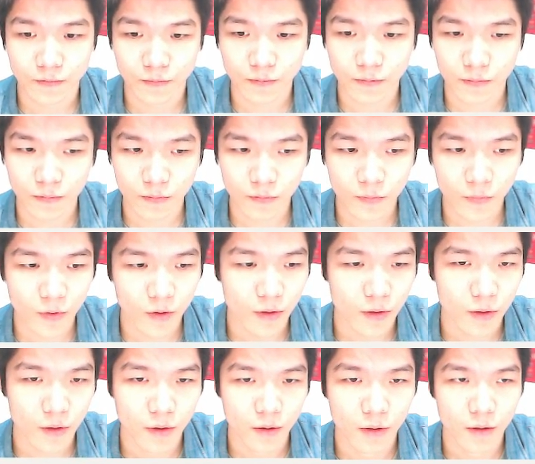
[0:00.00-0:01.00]

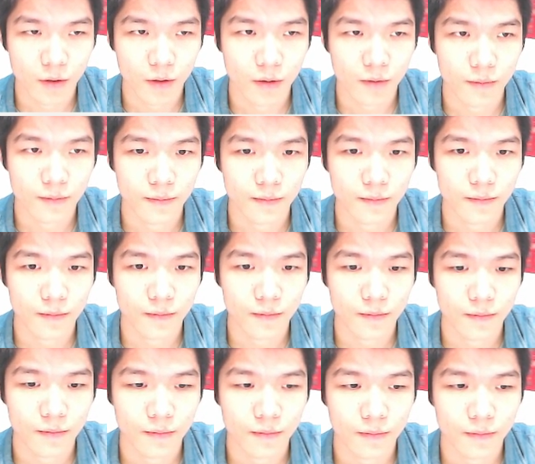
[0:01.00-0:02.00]

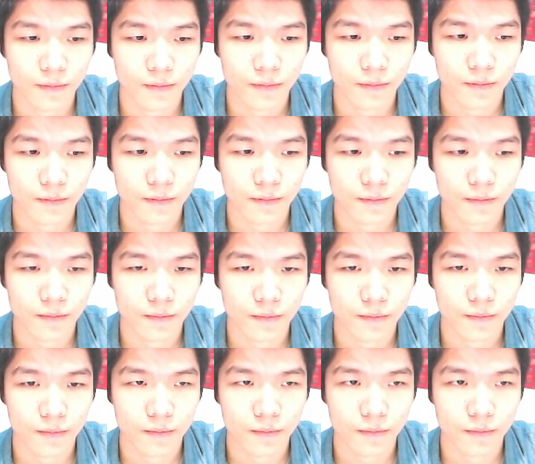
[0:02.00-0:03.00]

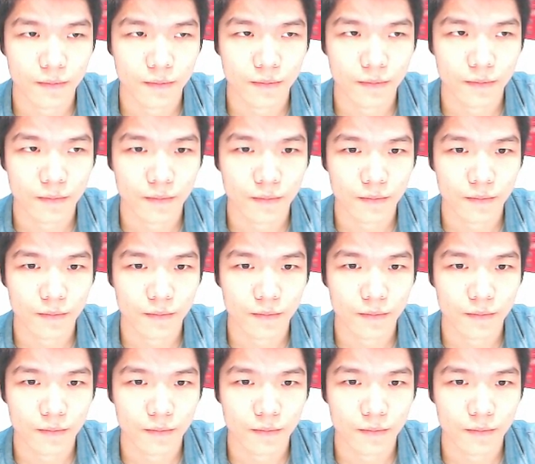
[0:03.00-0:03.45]
Nobody speaks.